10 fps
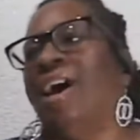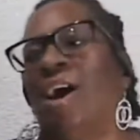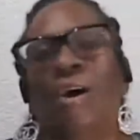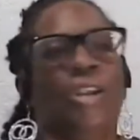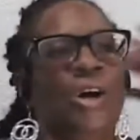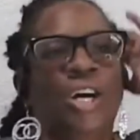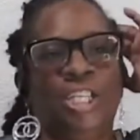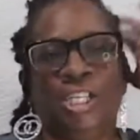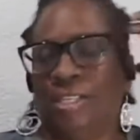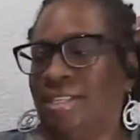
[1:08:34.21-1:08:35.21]
Oh,
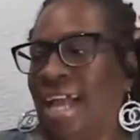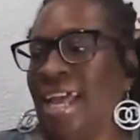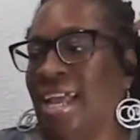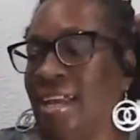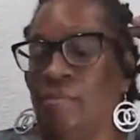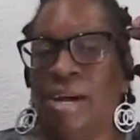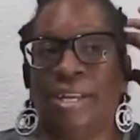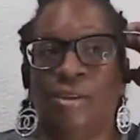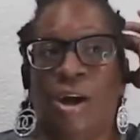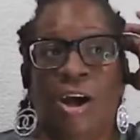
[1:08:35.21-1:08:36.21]
Lord Jesus. I can't get
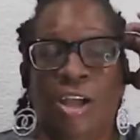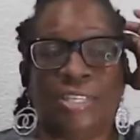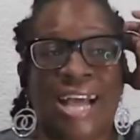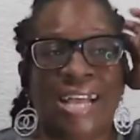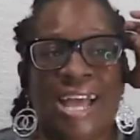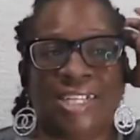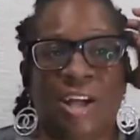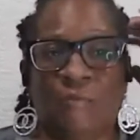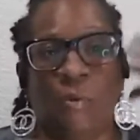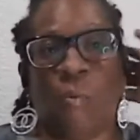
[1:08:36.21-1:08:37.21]
money, no hearts. I asked
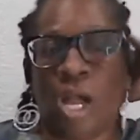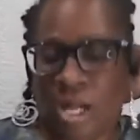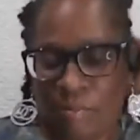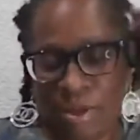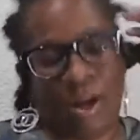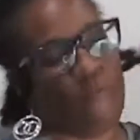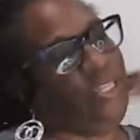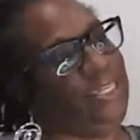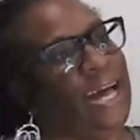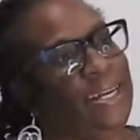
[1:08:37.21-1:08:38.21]
y'all for one cup of coffee.
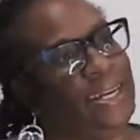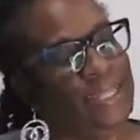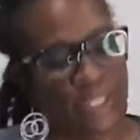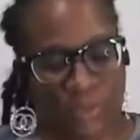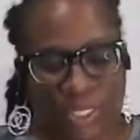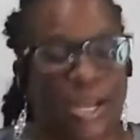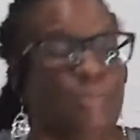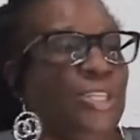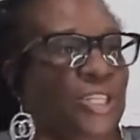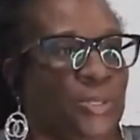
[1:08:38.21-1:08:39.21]
It's $1.92.
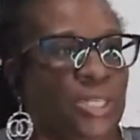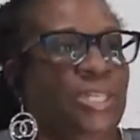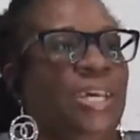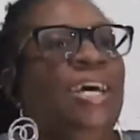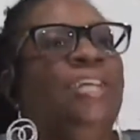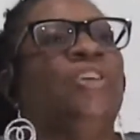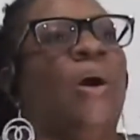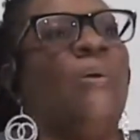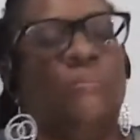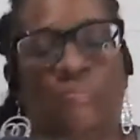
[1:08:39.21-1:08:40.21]
I'm just joking.
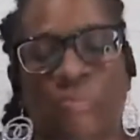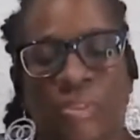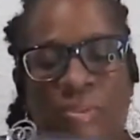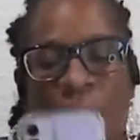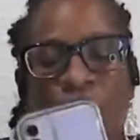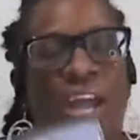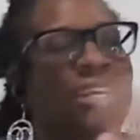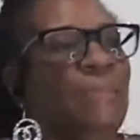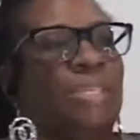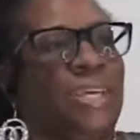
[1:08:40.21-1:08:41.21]
So, I'm trying
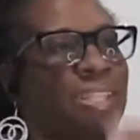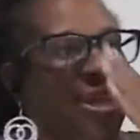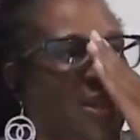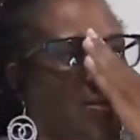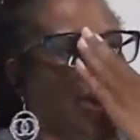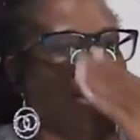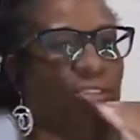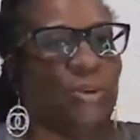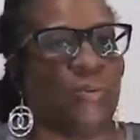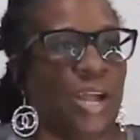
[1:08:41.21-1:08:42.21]
to get myself together. I'm trying to
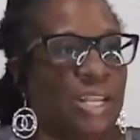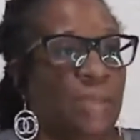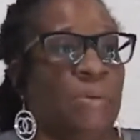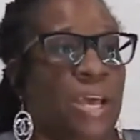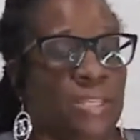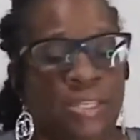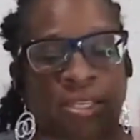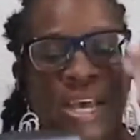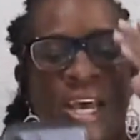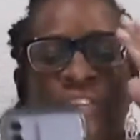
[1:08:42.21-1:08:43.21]
joke around and get past
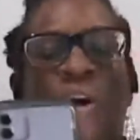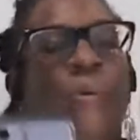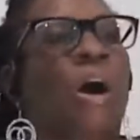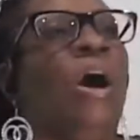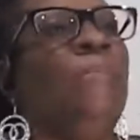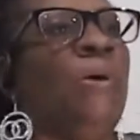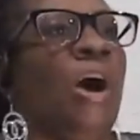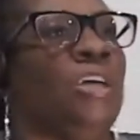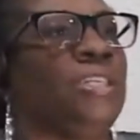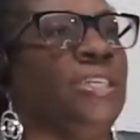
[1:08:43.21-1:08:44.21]
this. So, humble
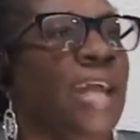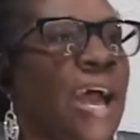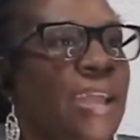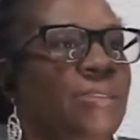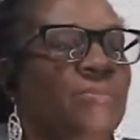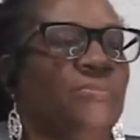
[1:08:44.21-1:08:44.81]
hearts tonight